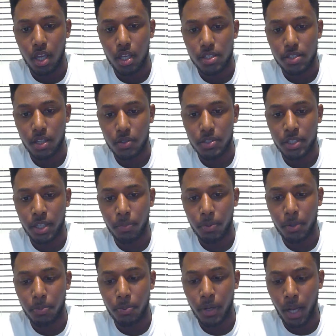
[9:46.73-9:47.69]
So
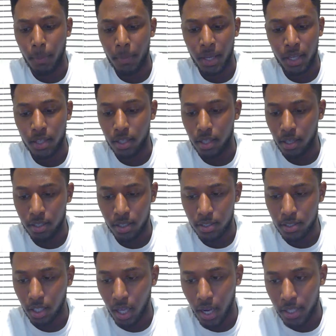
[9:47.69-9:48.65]
simply put,
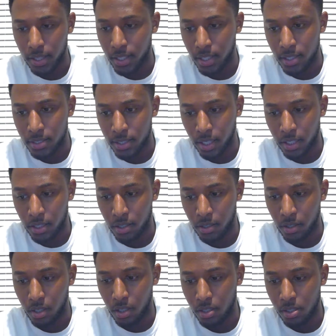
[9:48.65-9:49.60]
there's a lot of things out here
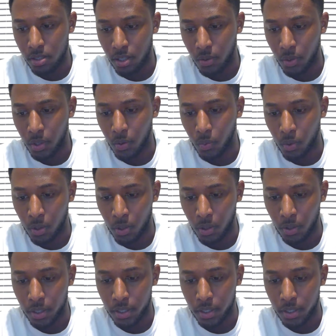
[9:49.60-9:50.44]
in the world.